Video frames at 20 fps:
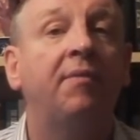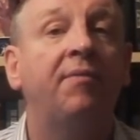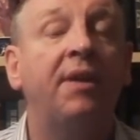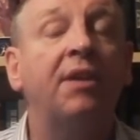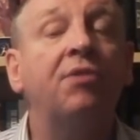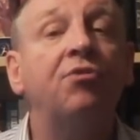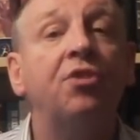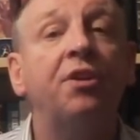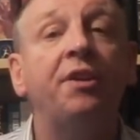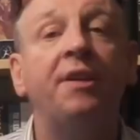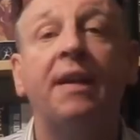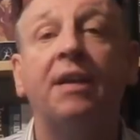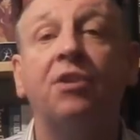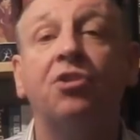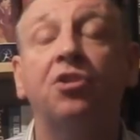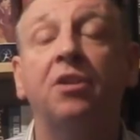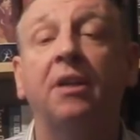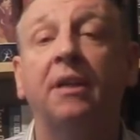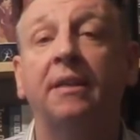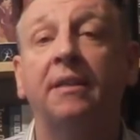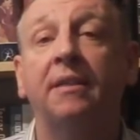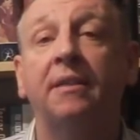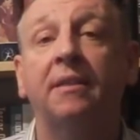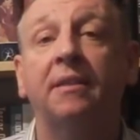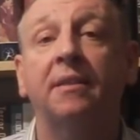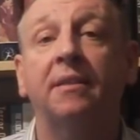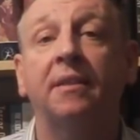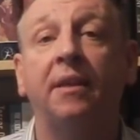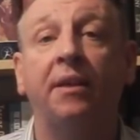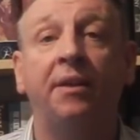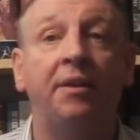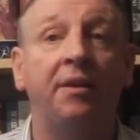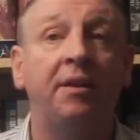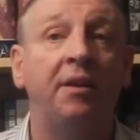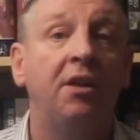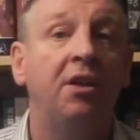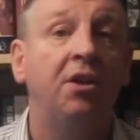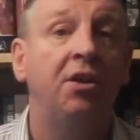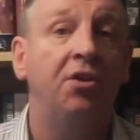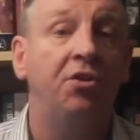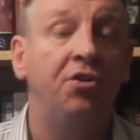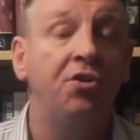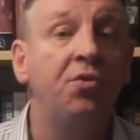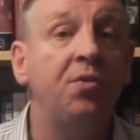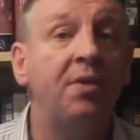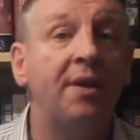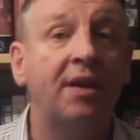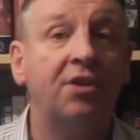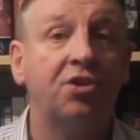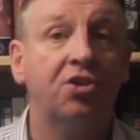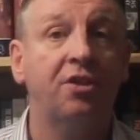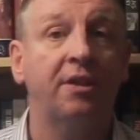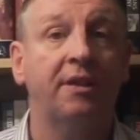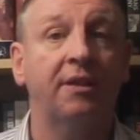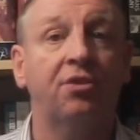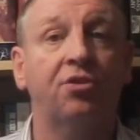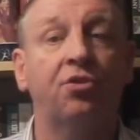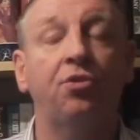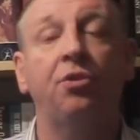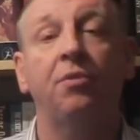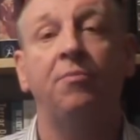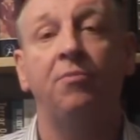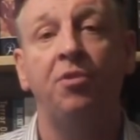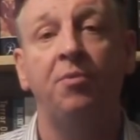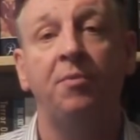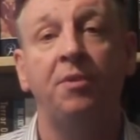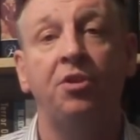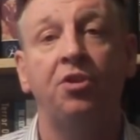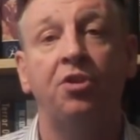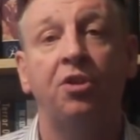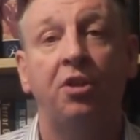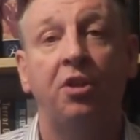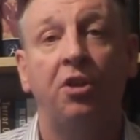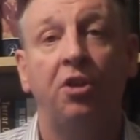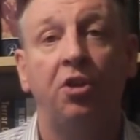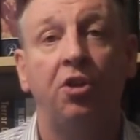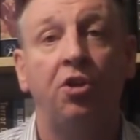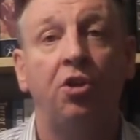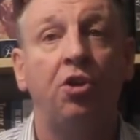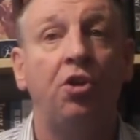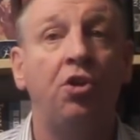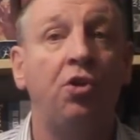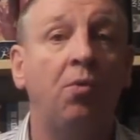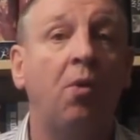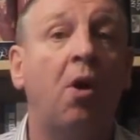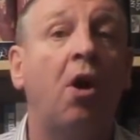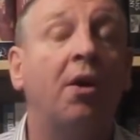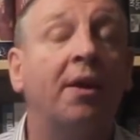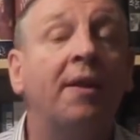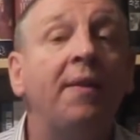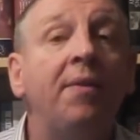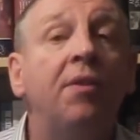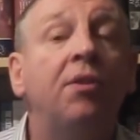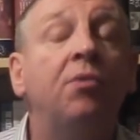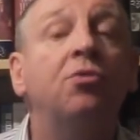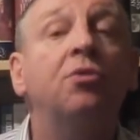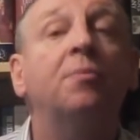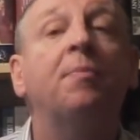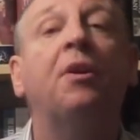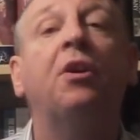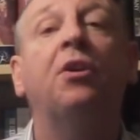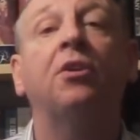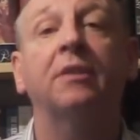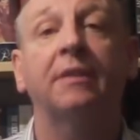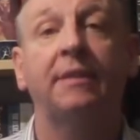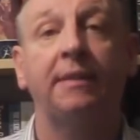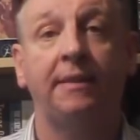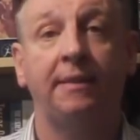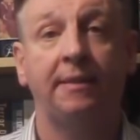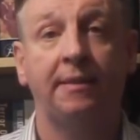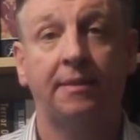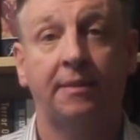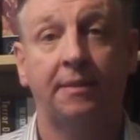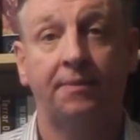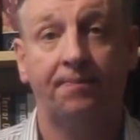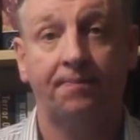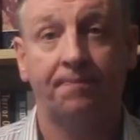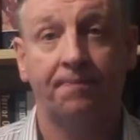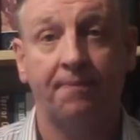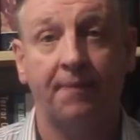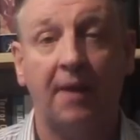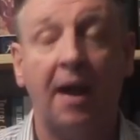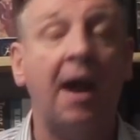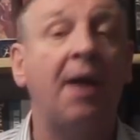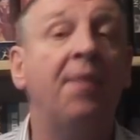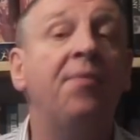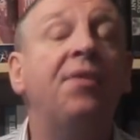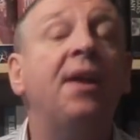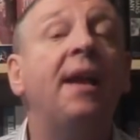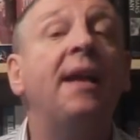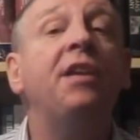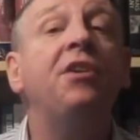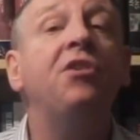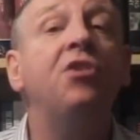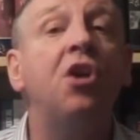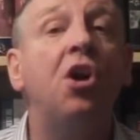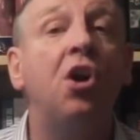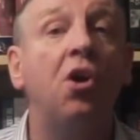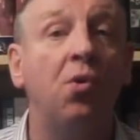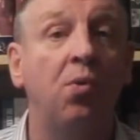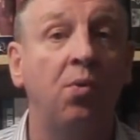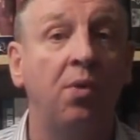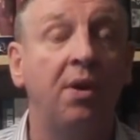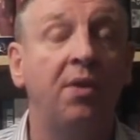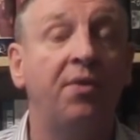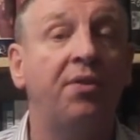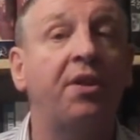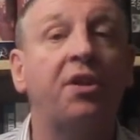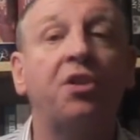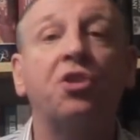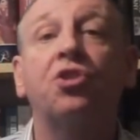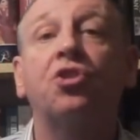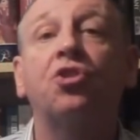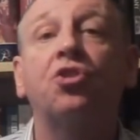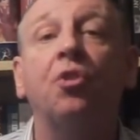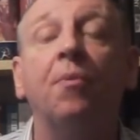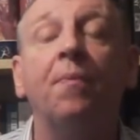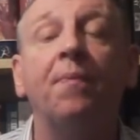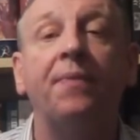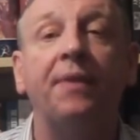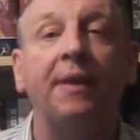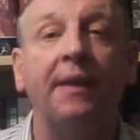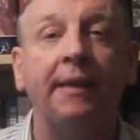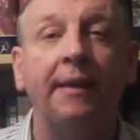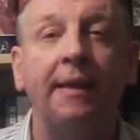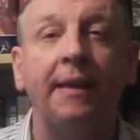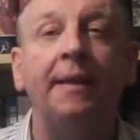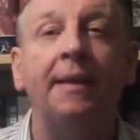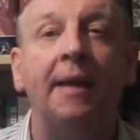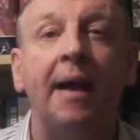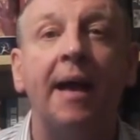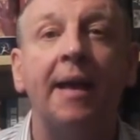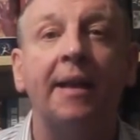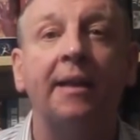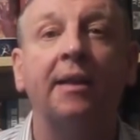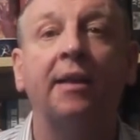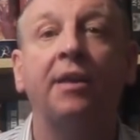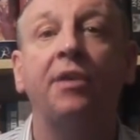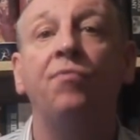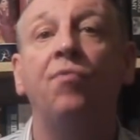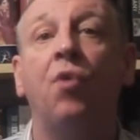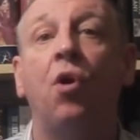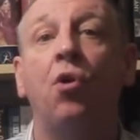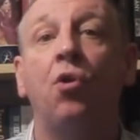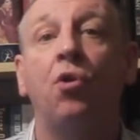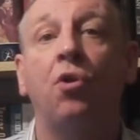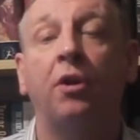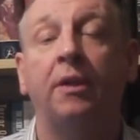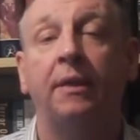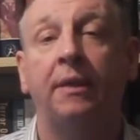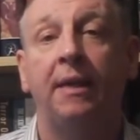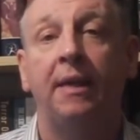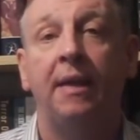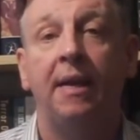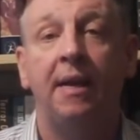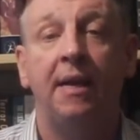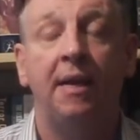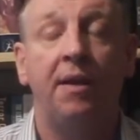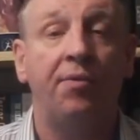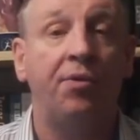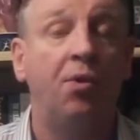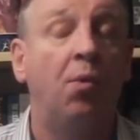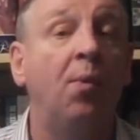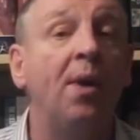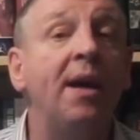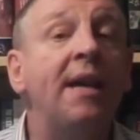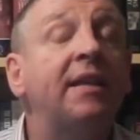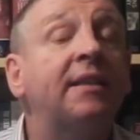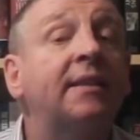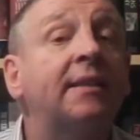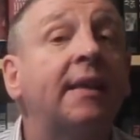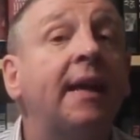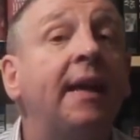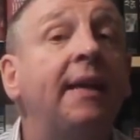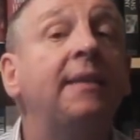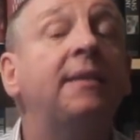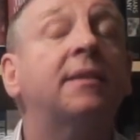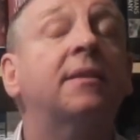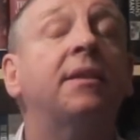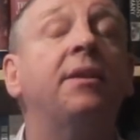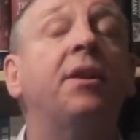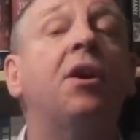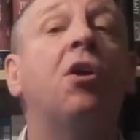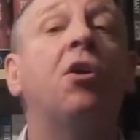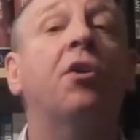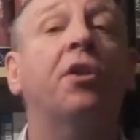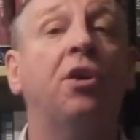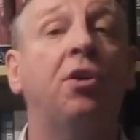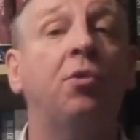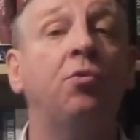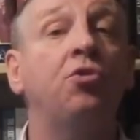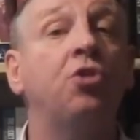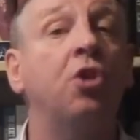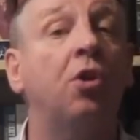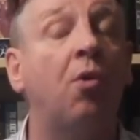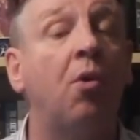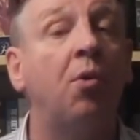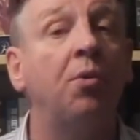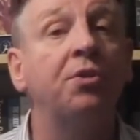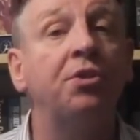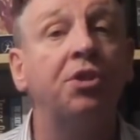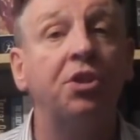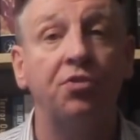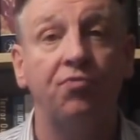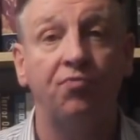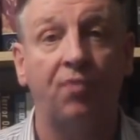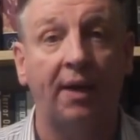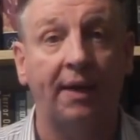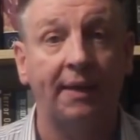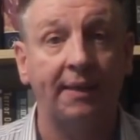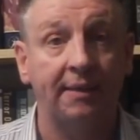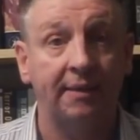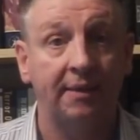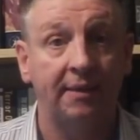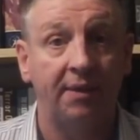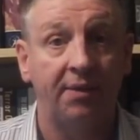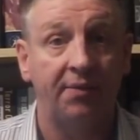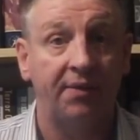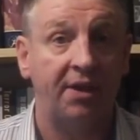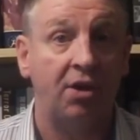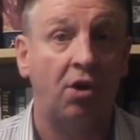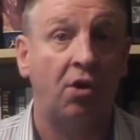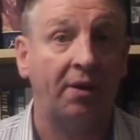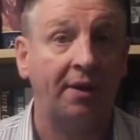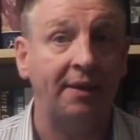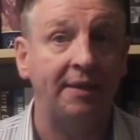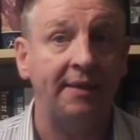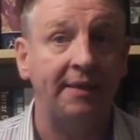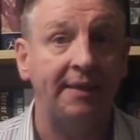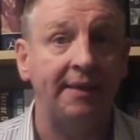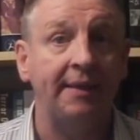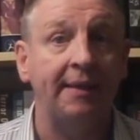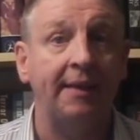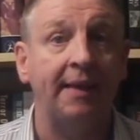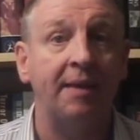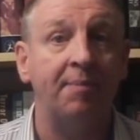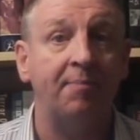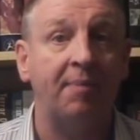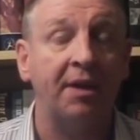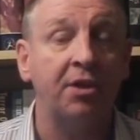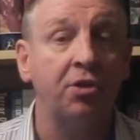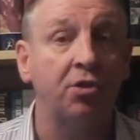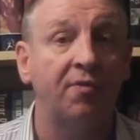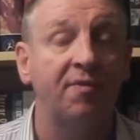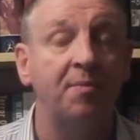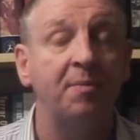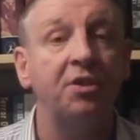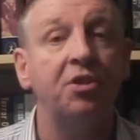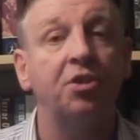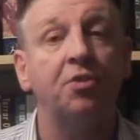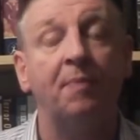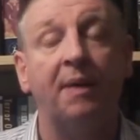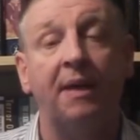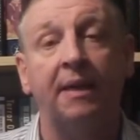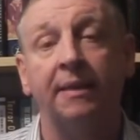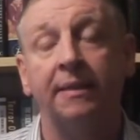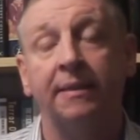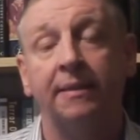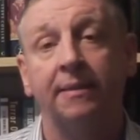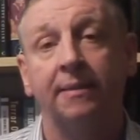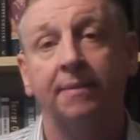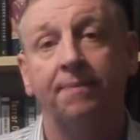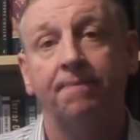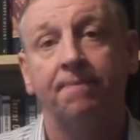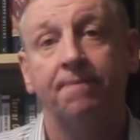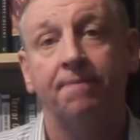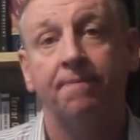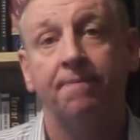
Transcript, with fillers: veteran nationalists and new nationalists to the movement, who are in those parties. And they know there is something inherently wrong. The worst case scenario, Joe Owens is right. They are indeed led by government spies.